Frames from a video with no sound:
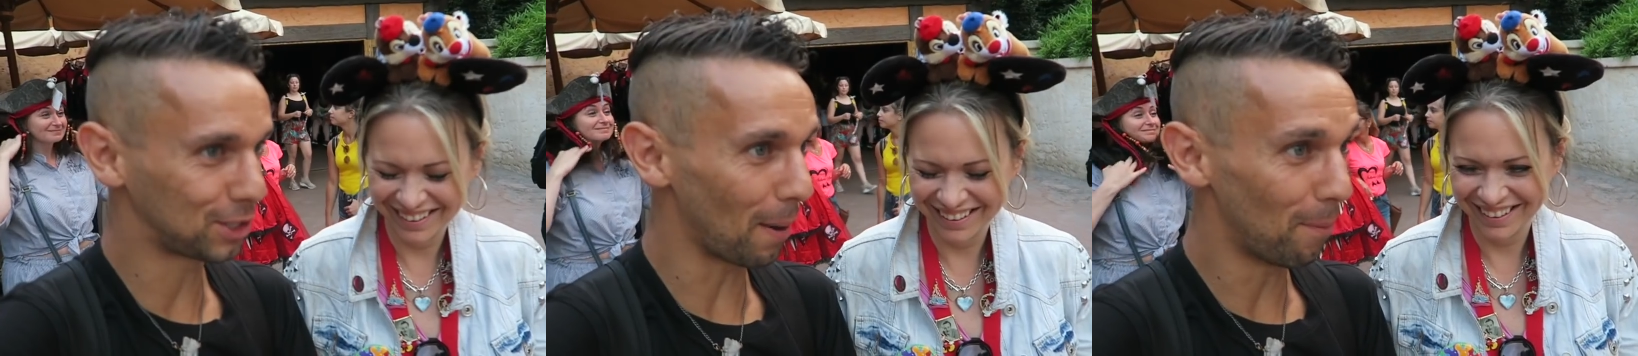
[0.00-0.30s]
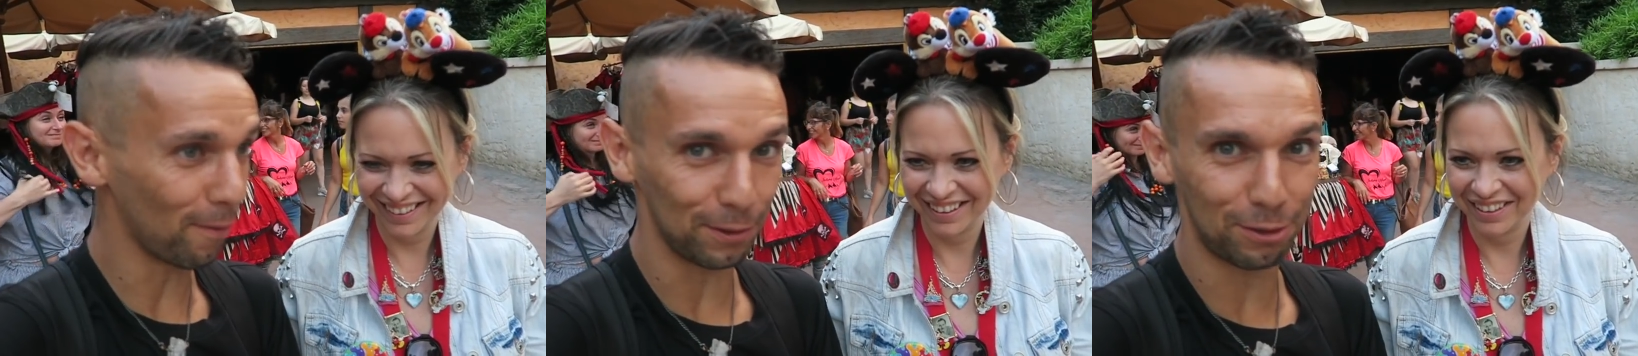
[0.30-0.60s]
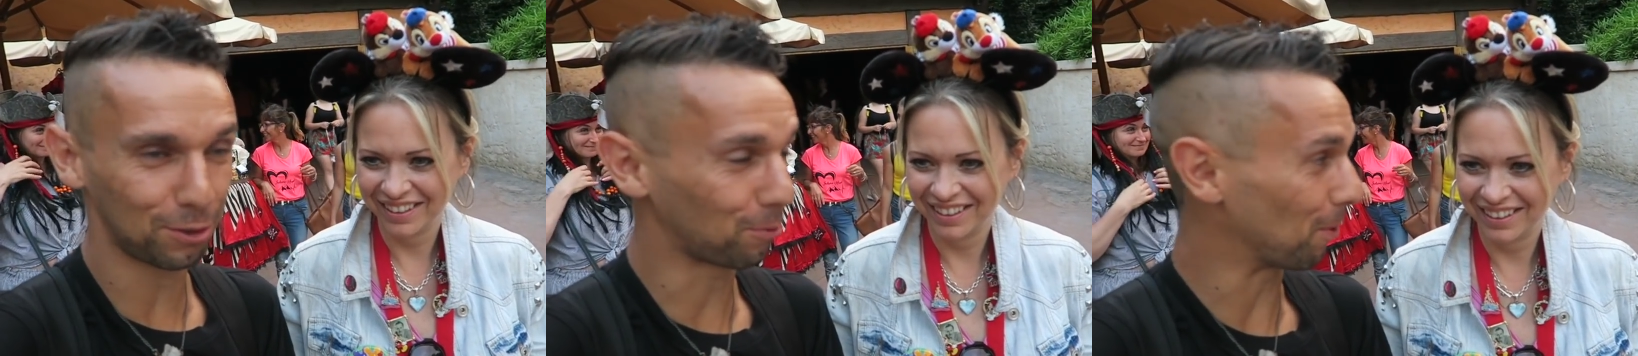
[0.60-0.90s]
Speaker 1: jump off and
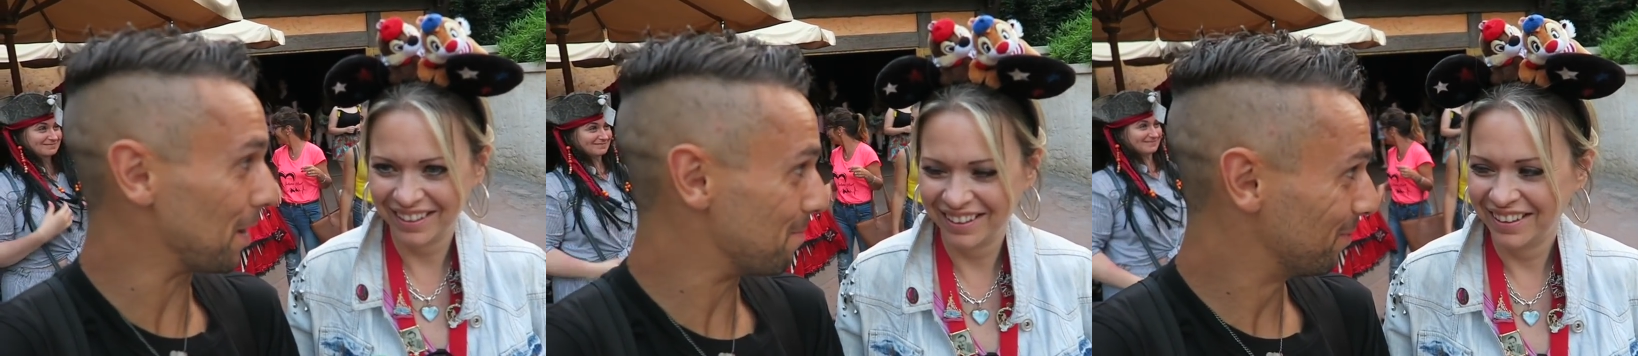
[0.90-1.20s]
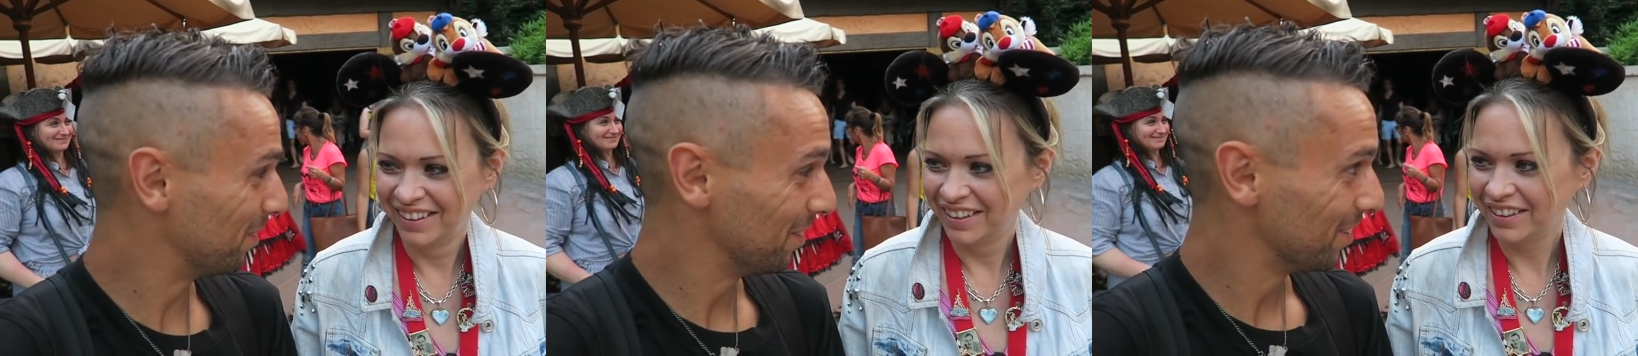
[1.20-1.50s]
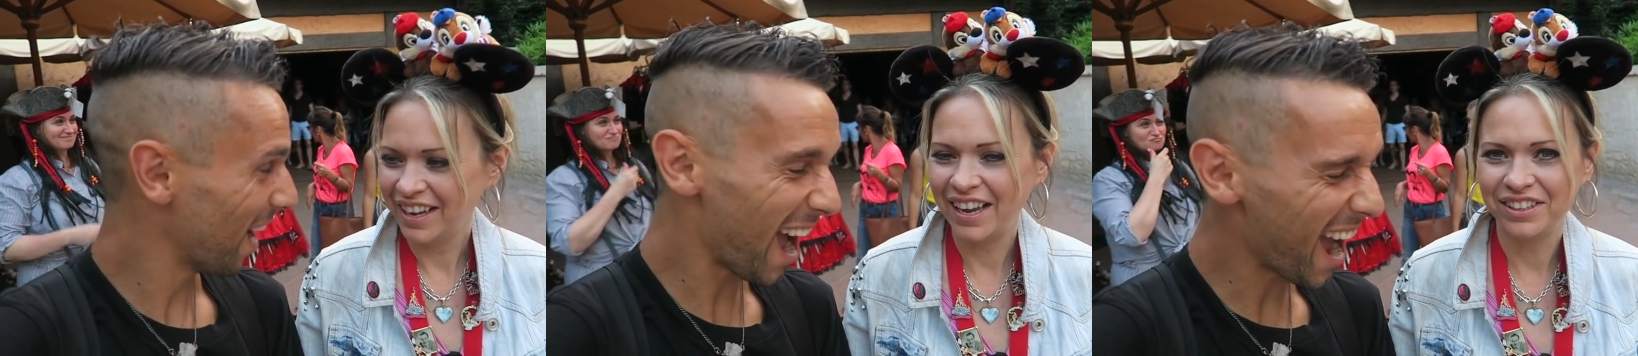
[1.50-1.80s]
scream.
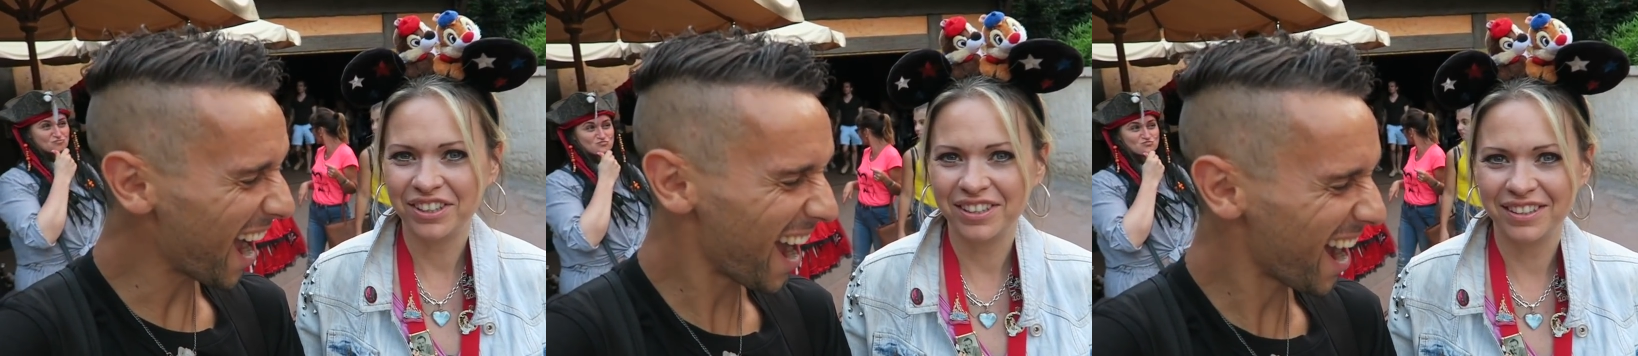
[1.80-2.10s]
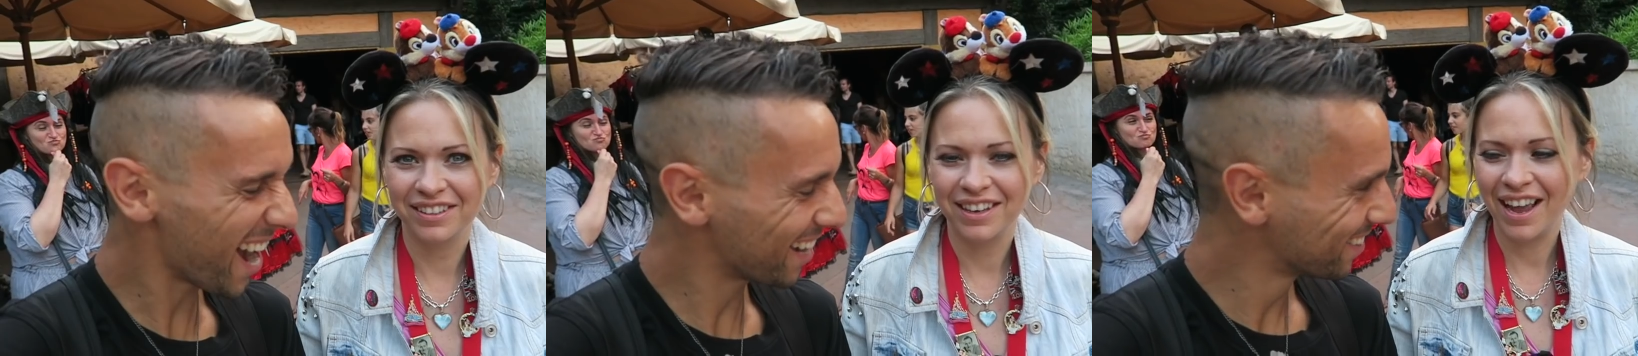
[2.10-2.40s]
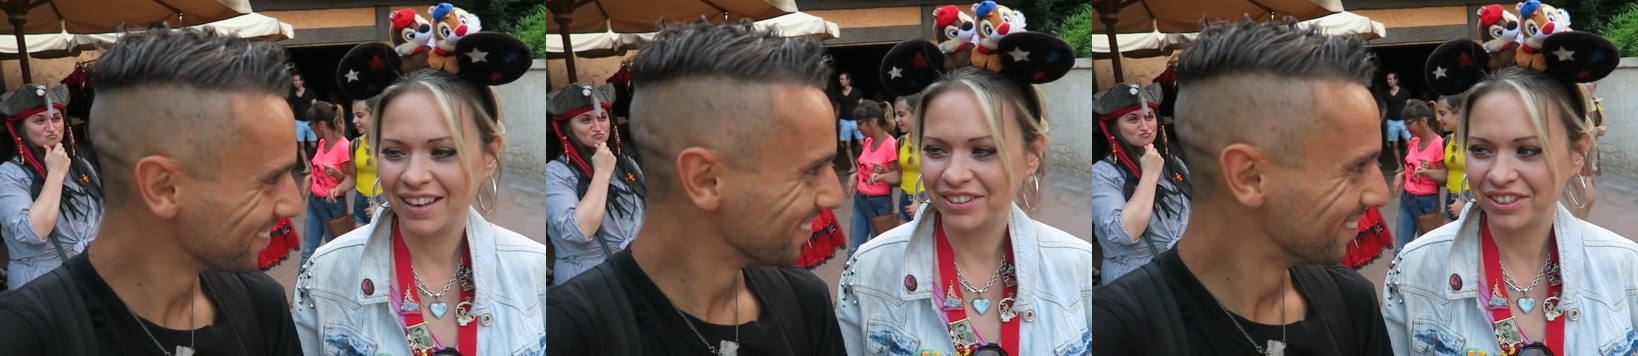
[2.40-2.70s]
Speaker 2: Yeah,
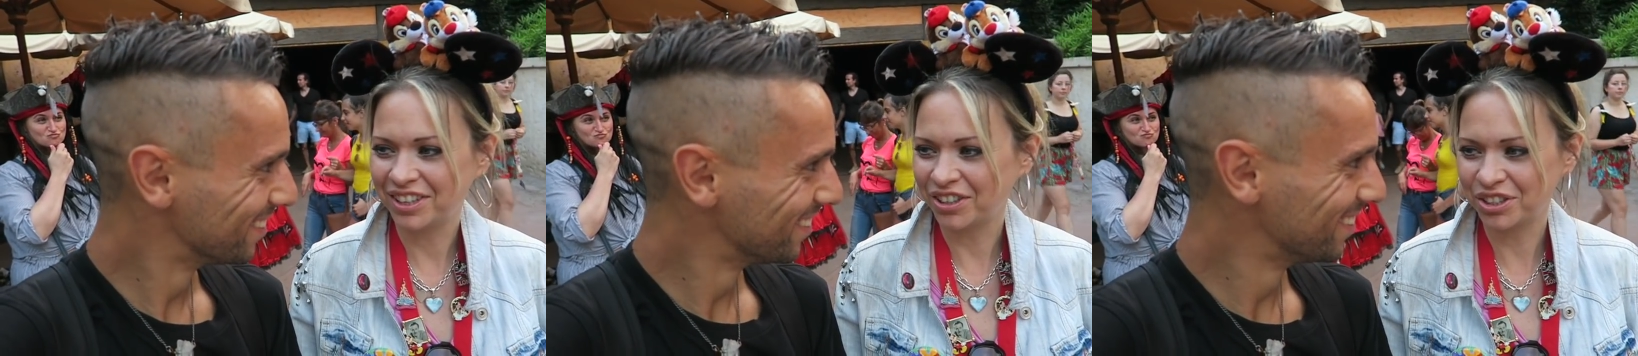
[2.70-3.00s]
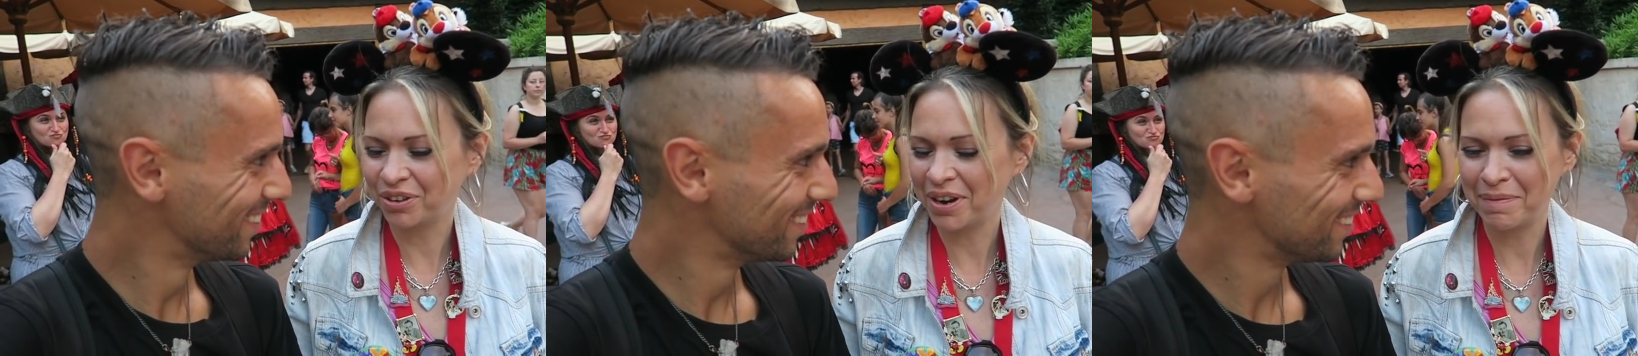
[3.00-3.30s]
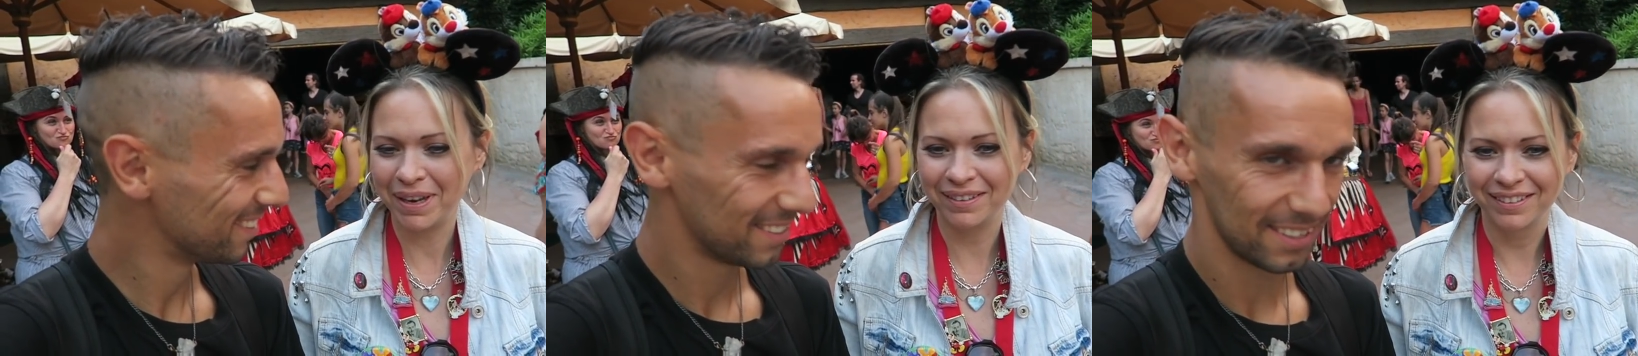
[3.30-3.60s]
ah! just start
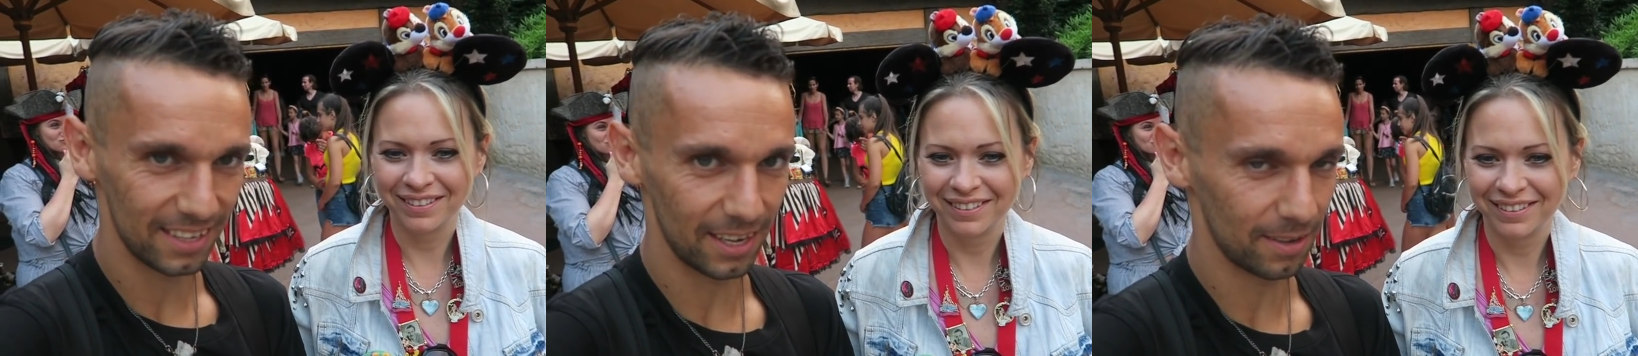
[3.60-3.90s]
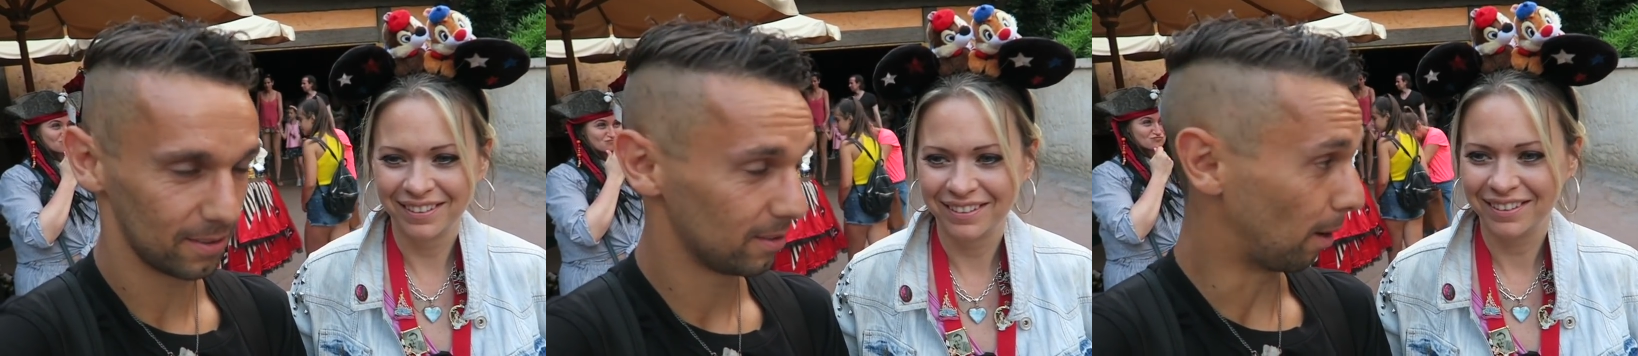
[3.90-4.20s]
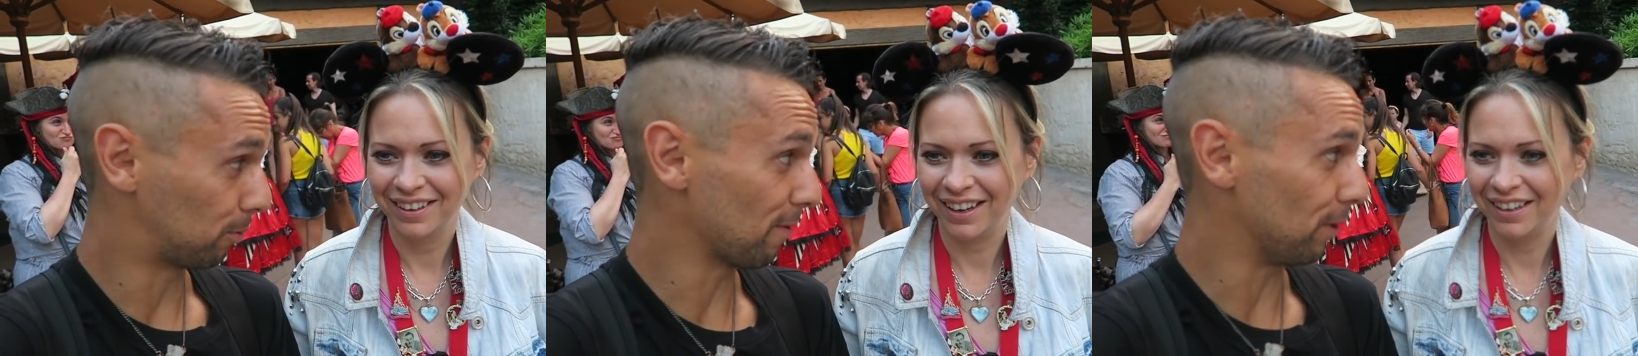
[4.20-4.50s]
screaming.
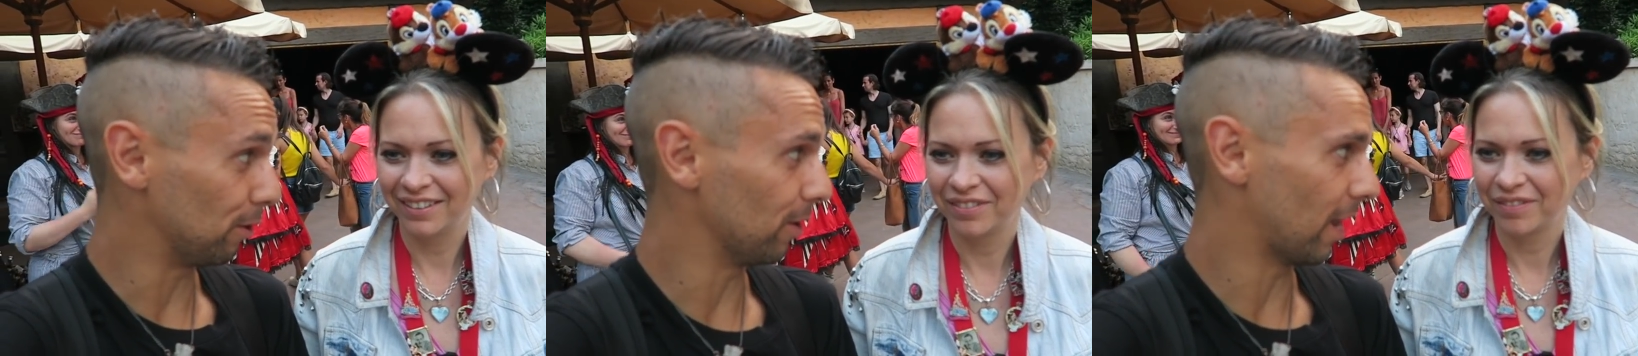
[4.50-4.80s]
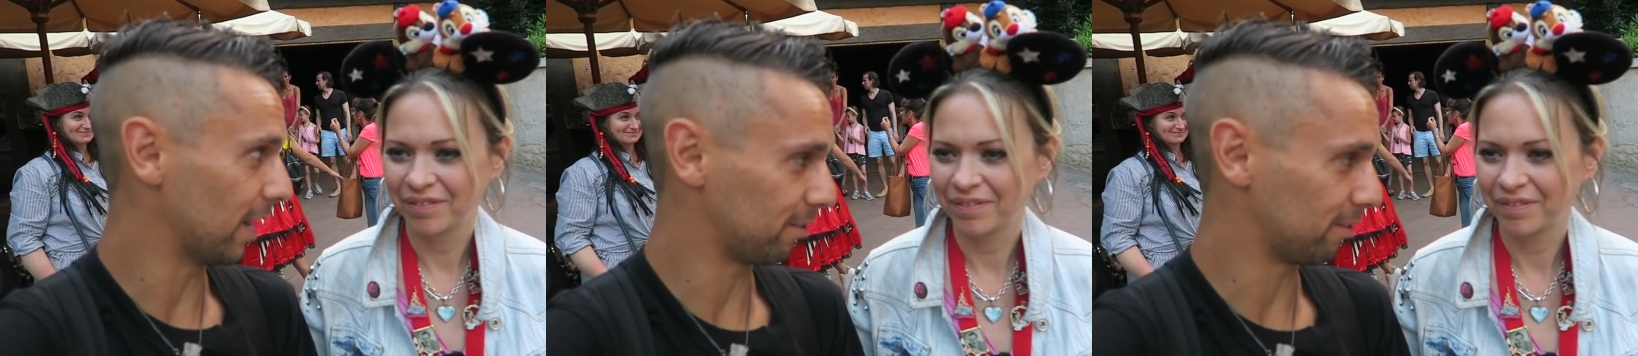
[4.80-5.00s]
Speaker 1: Yeah. I'll definitely do that